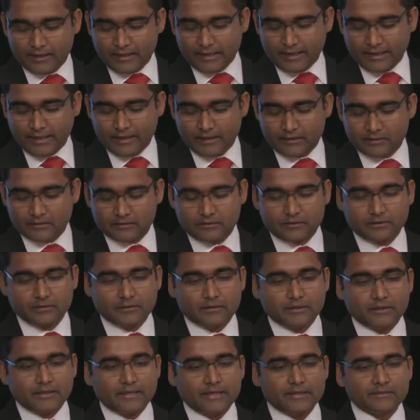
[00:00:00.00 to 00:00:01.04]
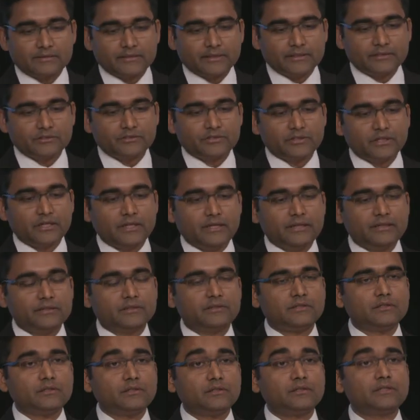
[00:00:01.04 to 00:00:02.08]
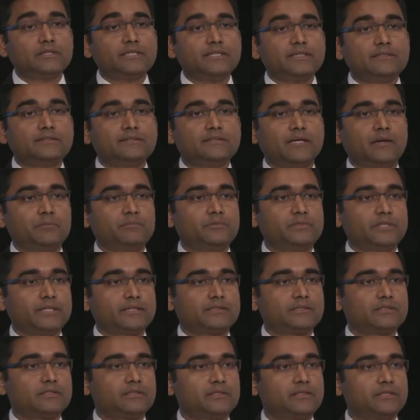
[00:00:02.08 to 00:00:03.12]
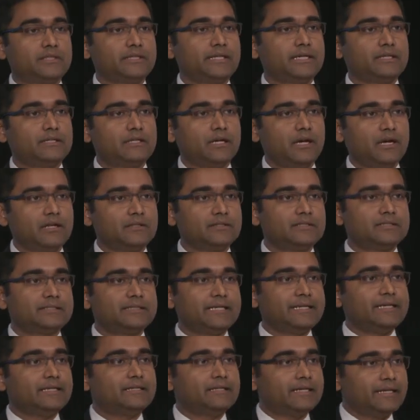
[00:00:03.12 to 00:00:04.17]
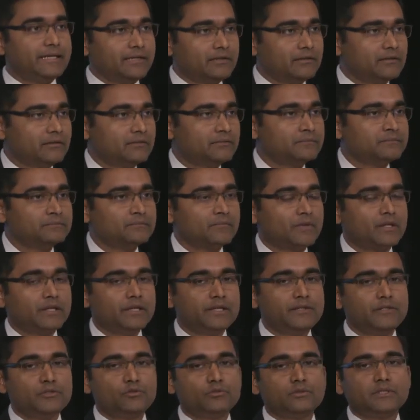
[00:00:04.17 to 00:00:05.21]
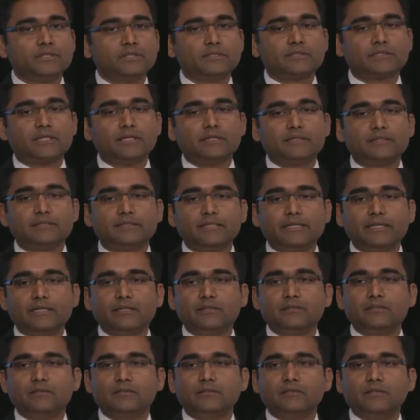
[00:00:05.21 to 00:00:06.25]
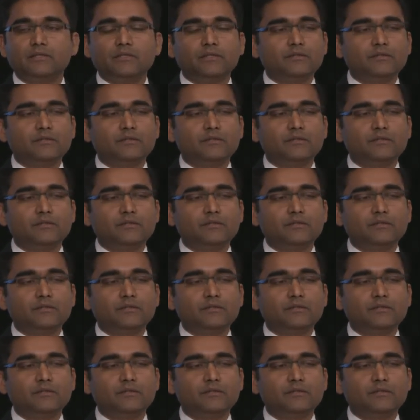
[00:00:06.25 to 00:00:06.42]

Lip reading: and essentially 30 subjects, 30 adults stayed into this contained